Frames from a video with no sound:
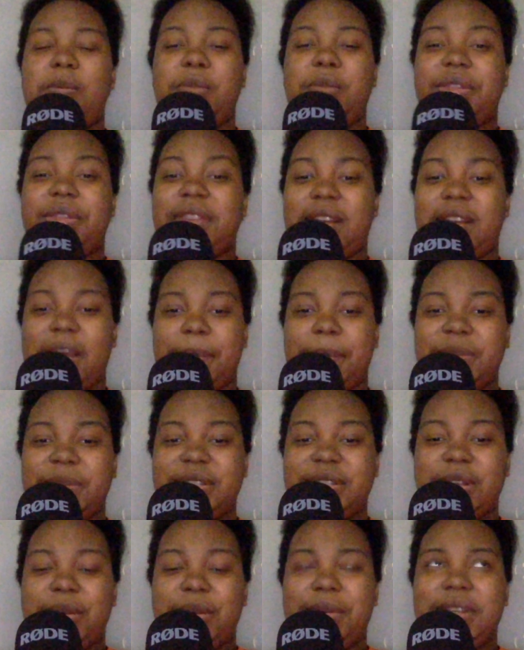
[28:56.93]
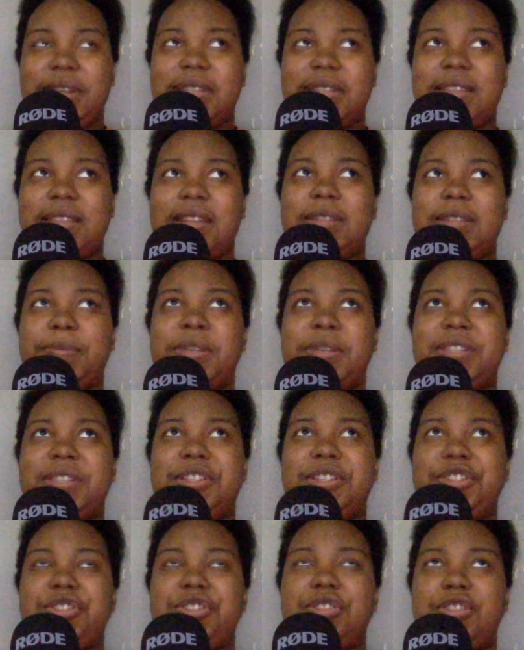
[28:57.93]
with that episode, is that it
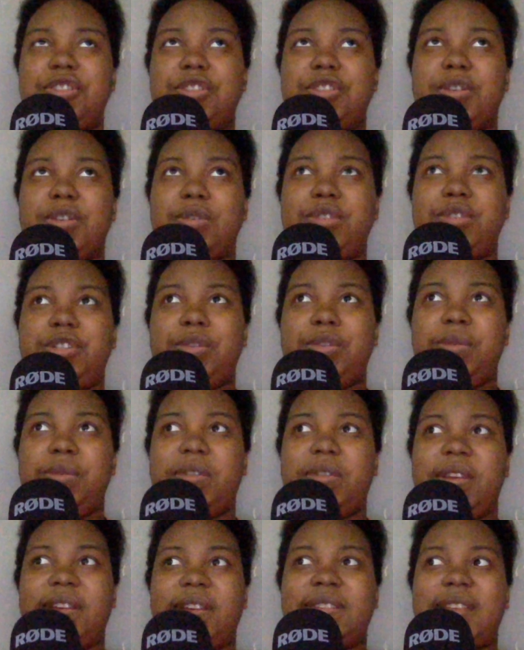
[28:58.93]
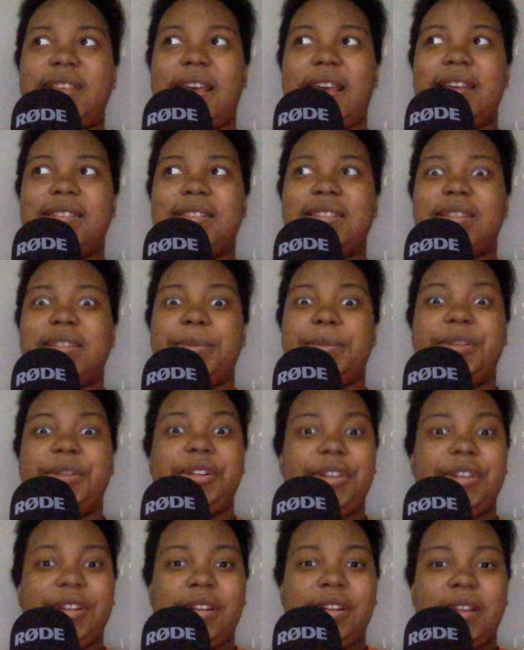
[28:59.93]
positions those two things as
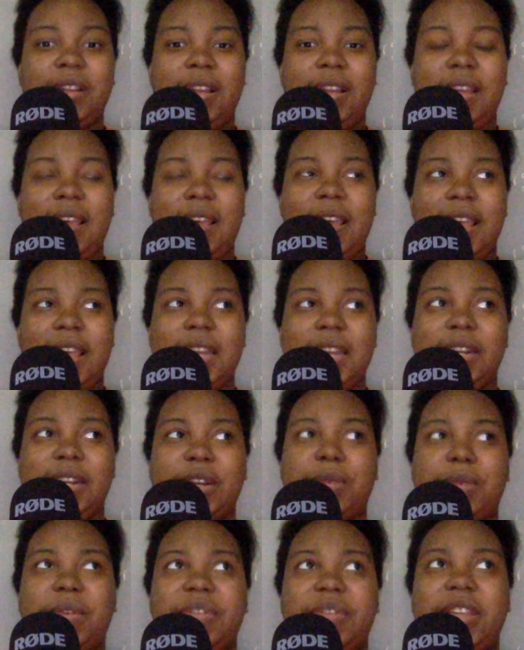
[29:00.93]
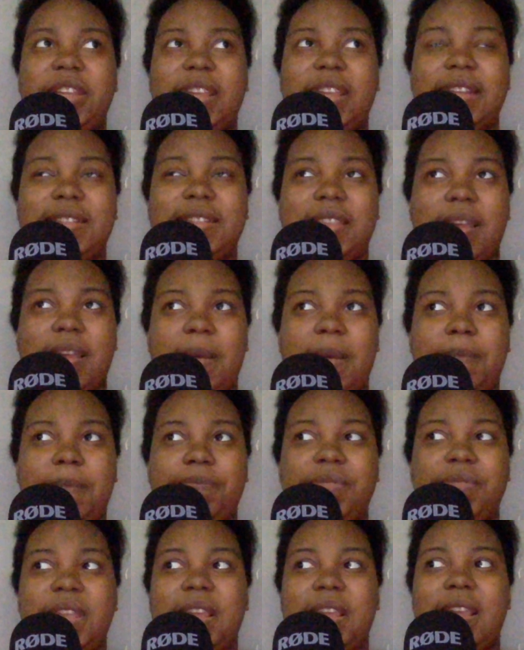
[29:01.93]
similar and it equivocates them.
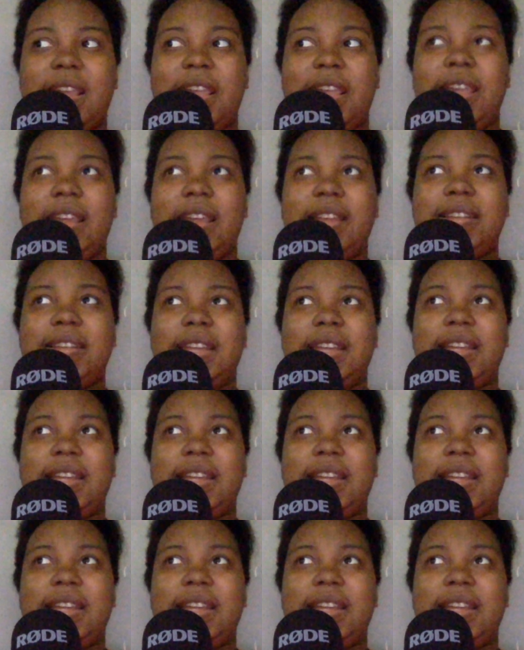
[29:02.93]
And it